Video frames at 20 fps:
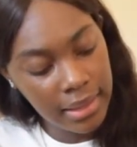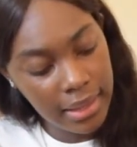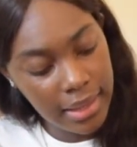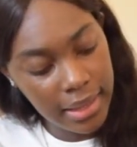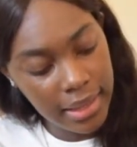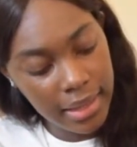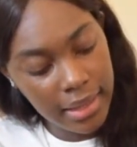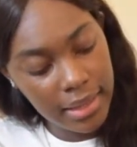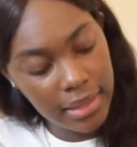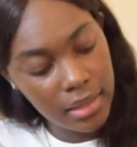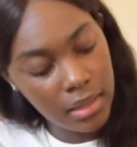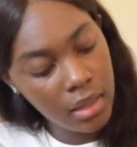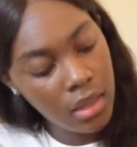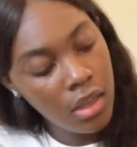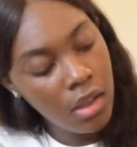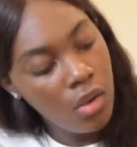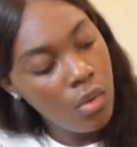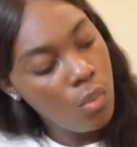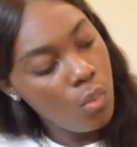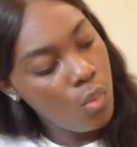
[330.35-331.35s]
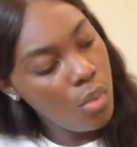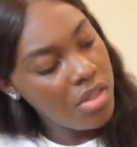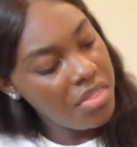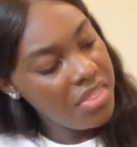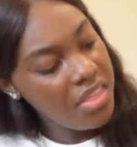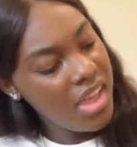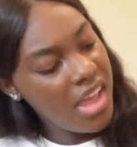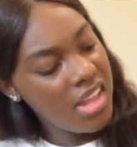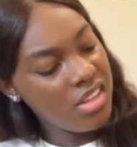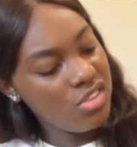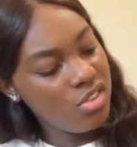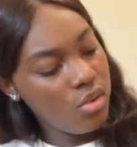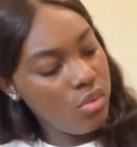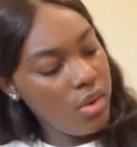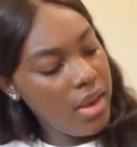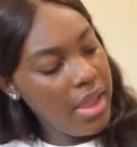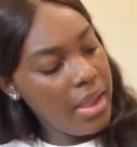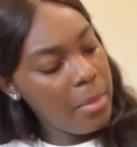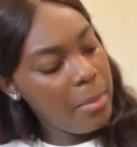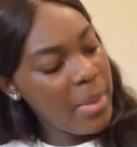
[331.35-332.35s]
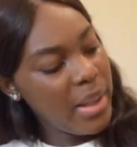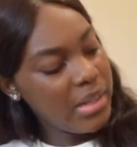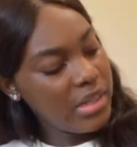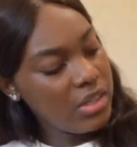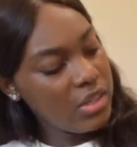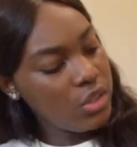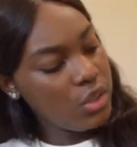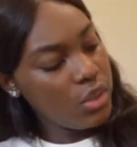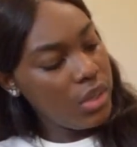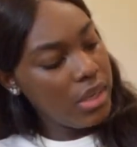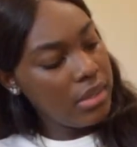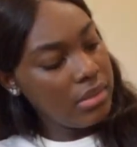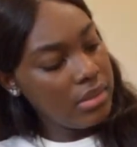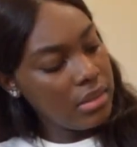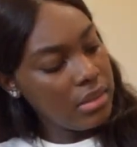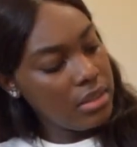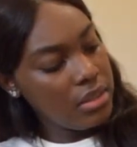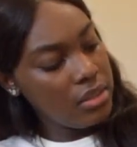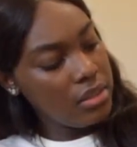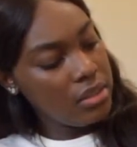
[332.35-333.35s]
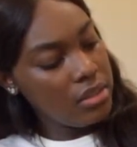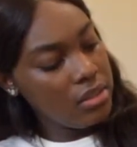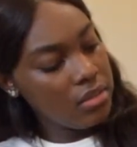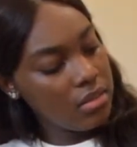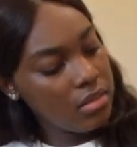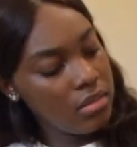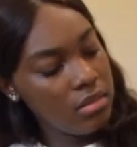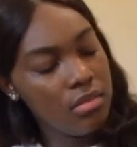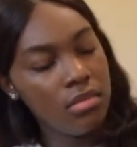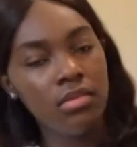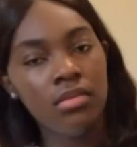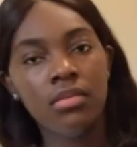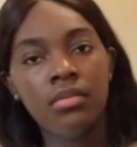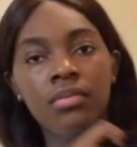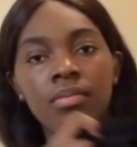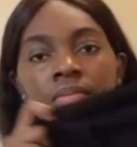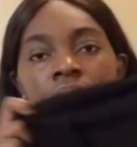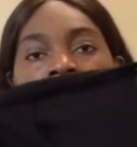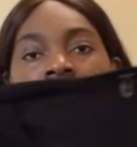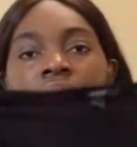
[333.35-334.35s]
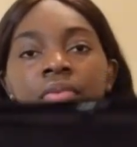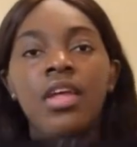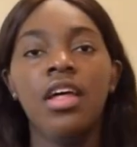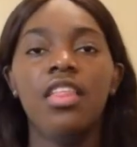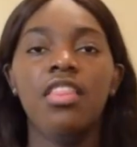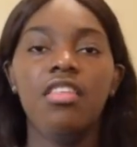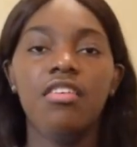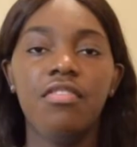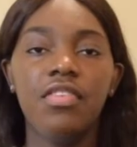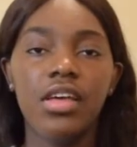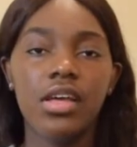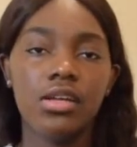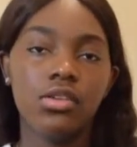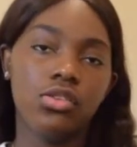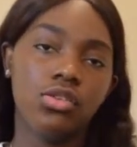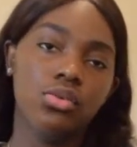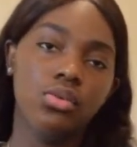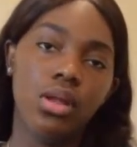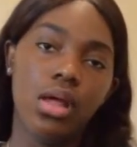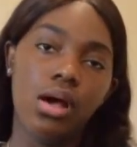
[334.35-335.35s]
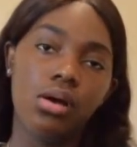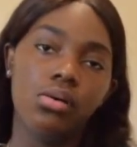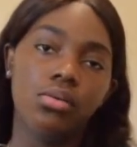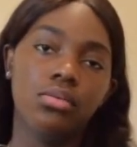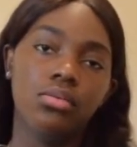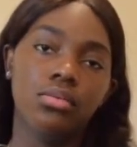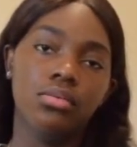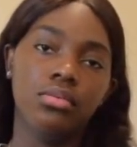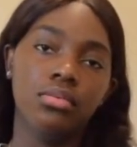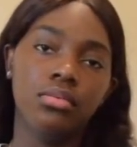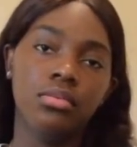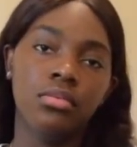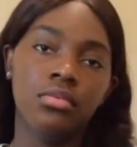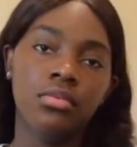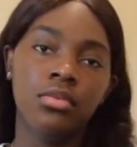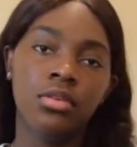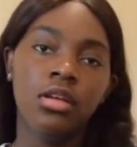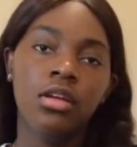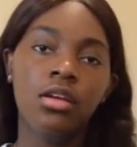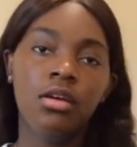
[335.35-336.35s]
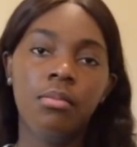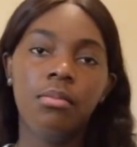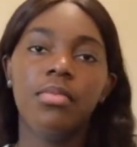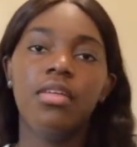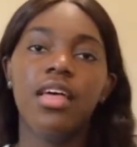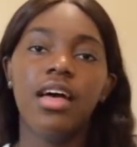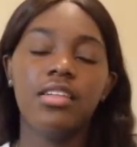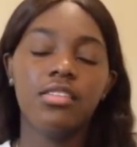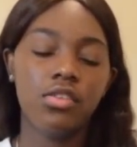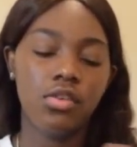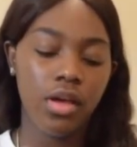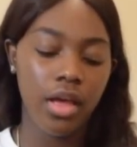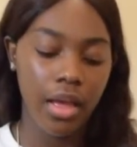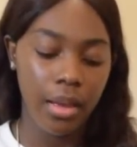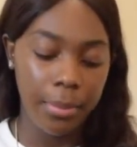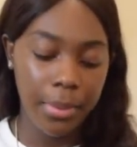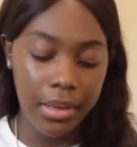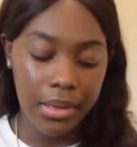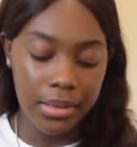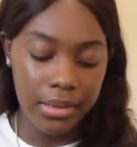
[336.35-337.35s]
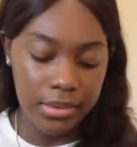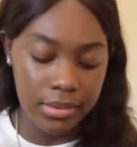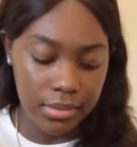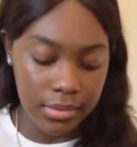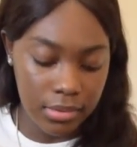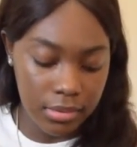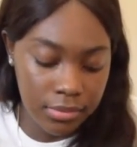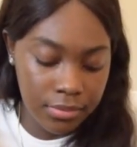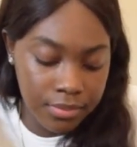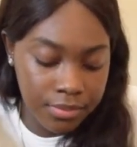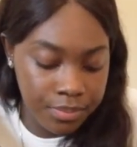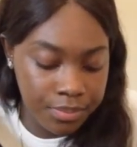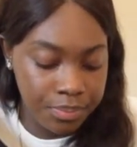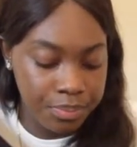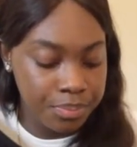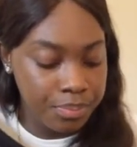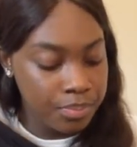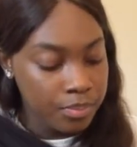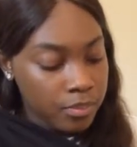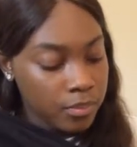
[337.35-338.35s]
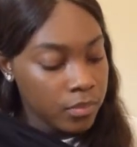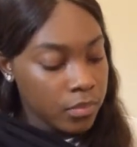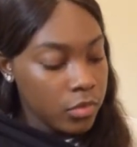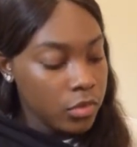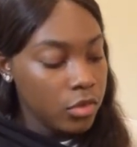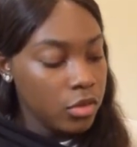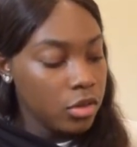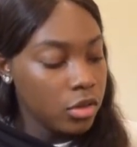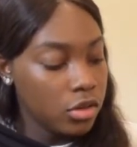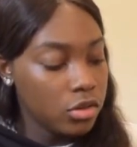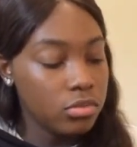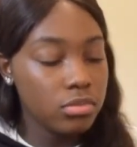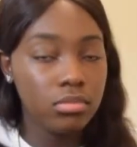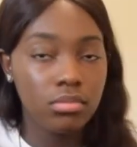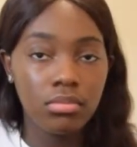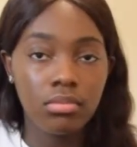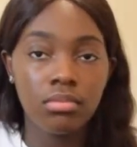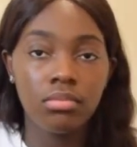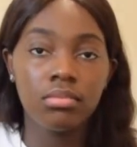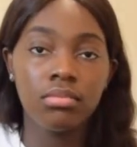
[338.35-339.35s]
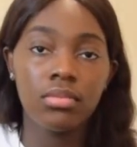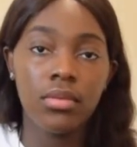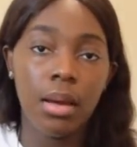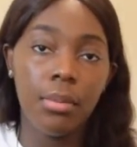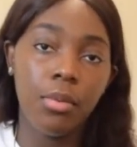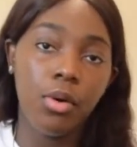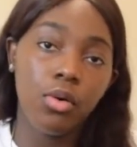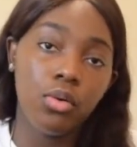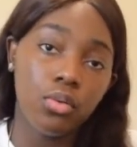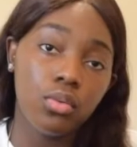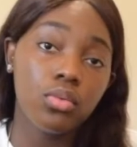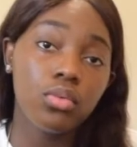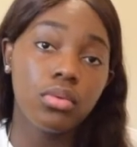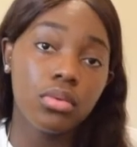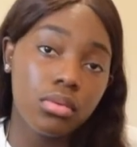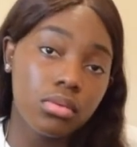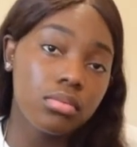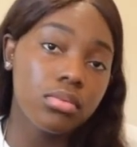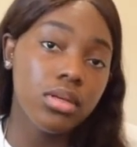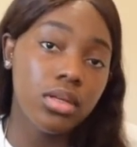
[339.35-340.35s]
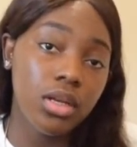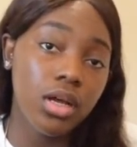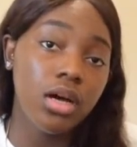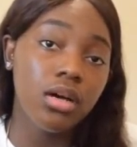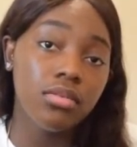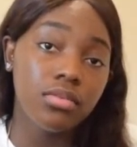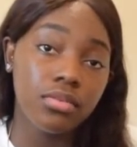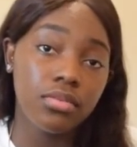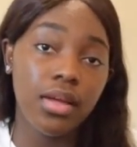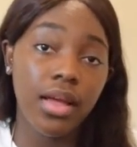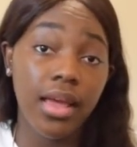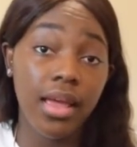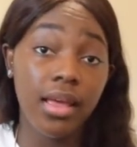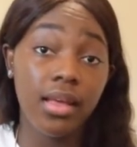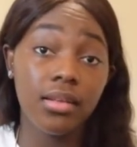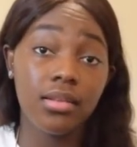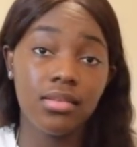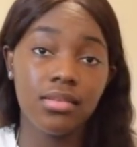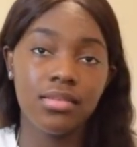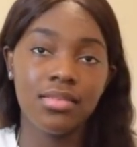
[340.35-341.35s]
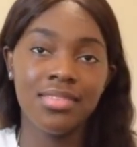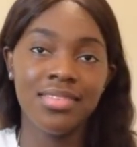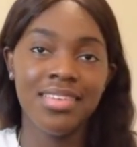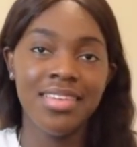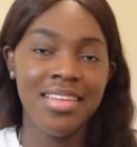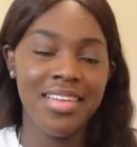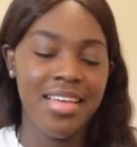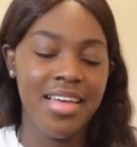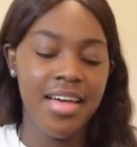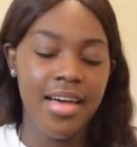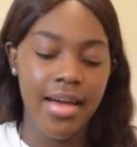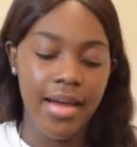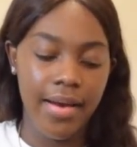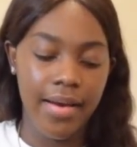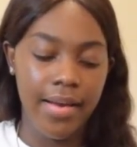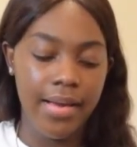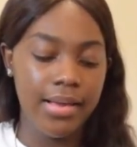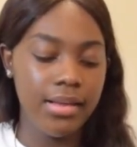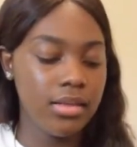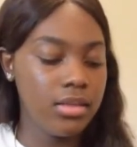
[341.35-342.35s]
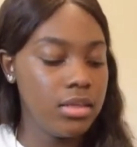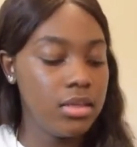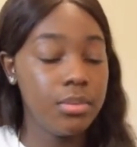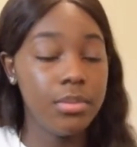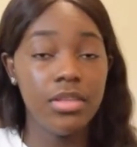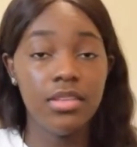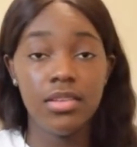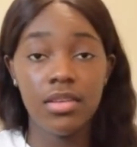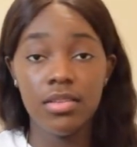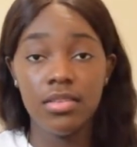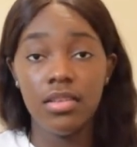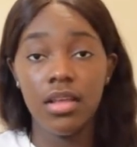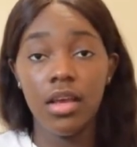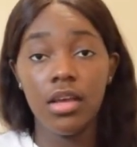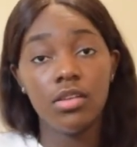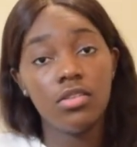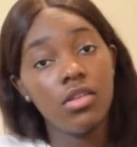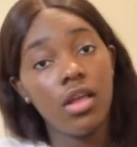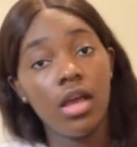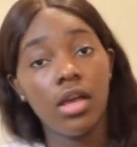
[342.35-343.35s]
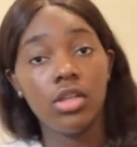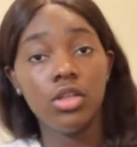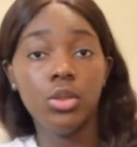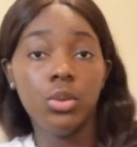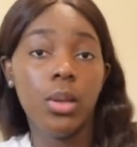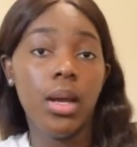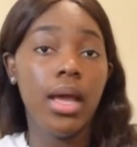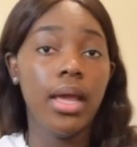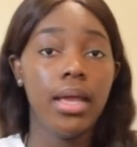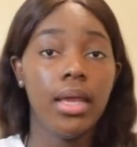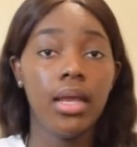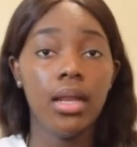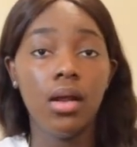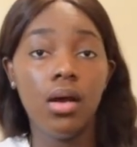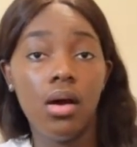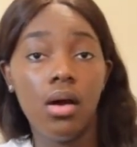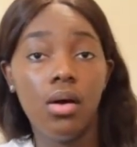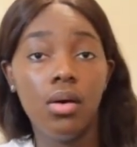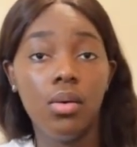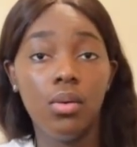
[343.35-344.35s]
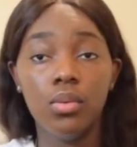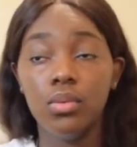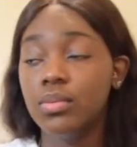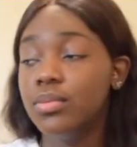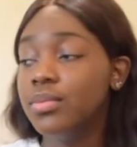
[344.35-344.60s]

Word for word: And one thing I don't like about this dress is the video is too low. But that's okay because, you know, I'm old enough, I guess. Alright, give me 10 seconds so I can try it on.